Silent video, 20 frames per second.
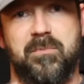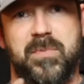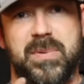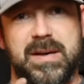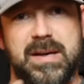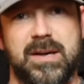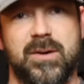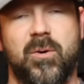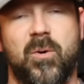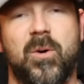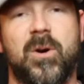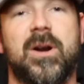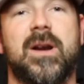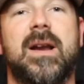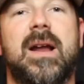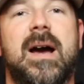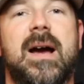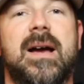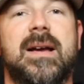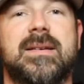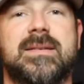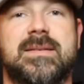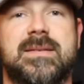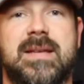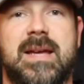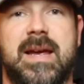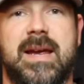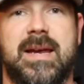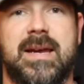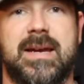be
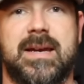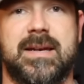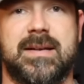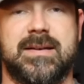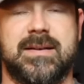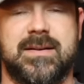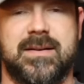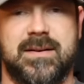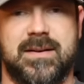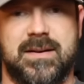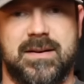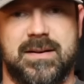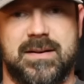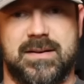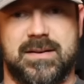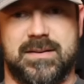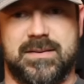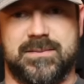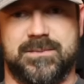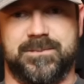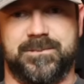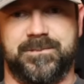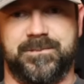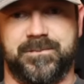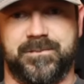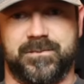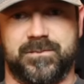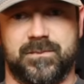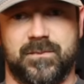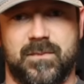organized, and
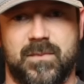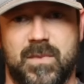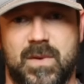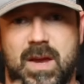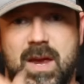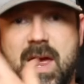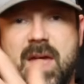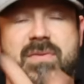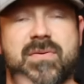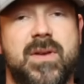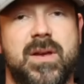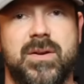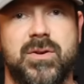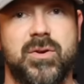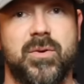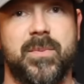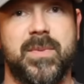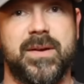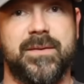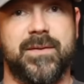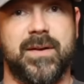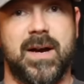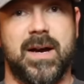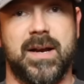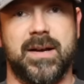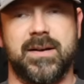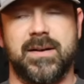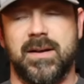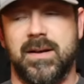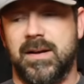then you'll be
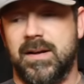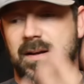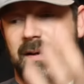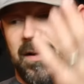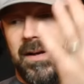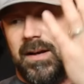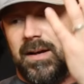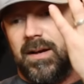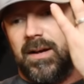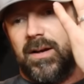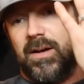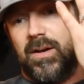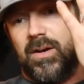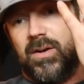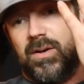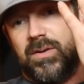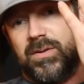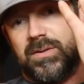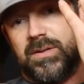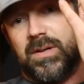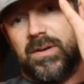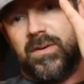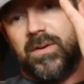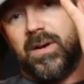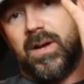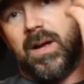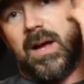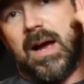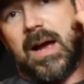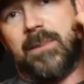fine.
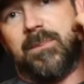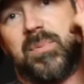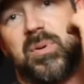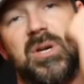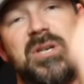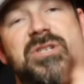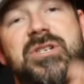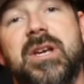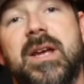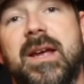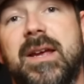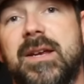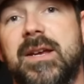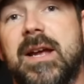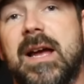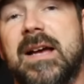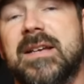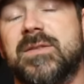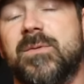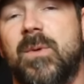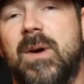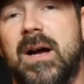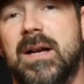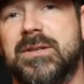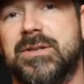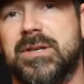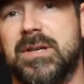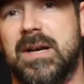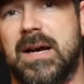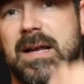So I appreciate you guys
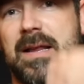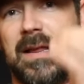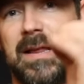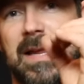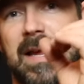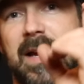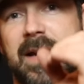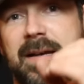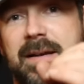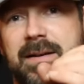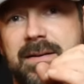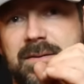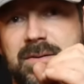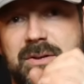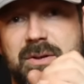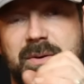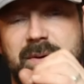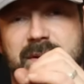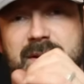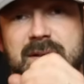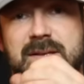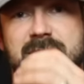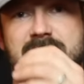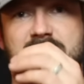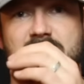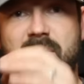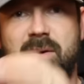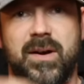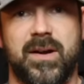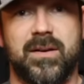watching. I like doing these
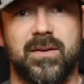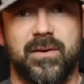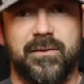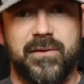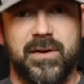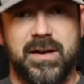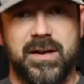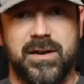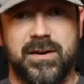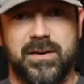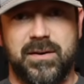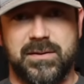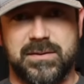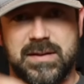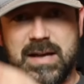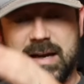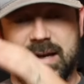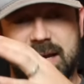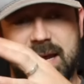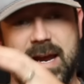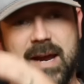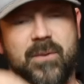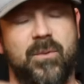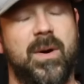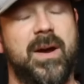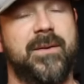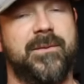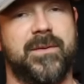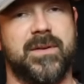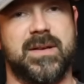co-angler videos. I can't
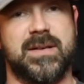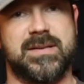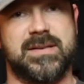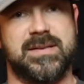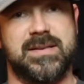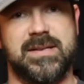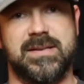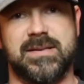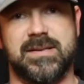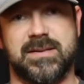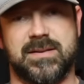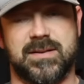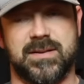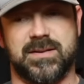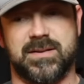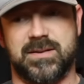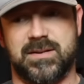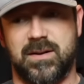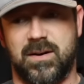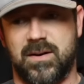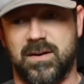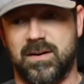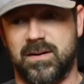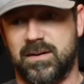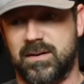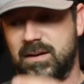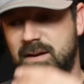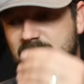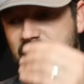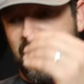wait for this season to
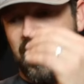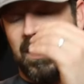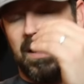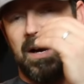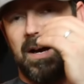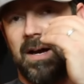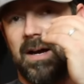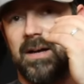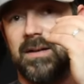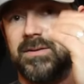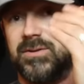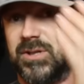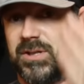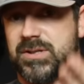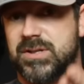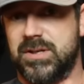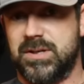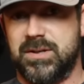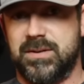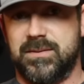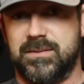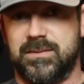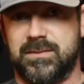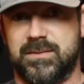start. Just